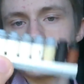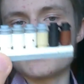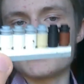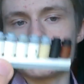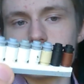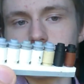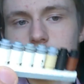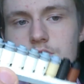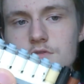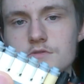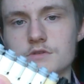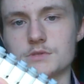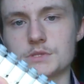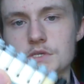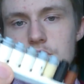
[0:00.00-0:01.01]
that this is the
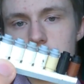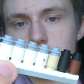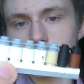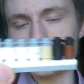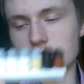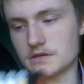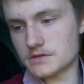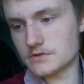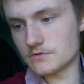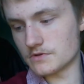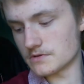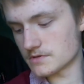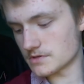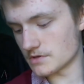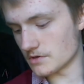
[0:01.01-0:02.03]
closest thing I could get to
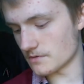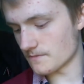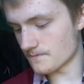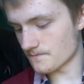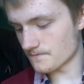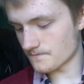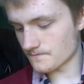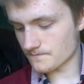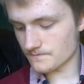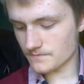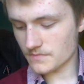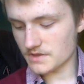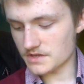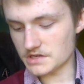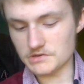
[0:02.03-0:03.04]
it. So
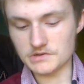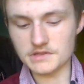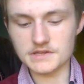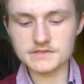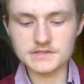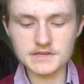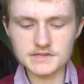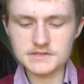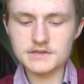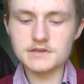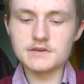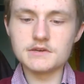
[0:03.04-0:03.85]
anyway, that's that.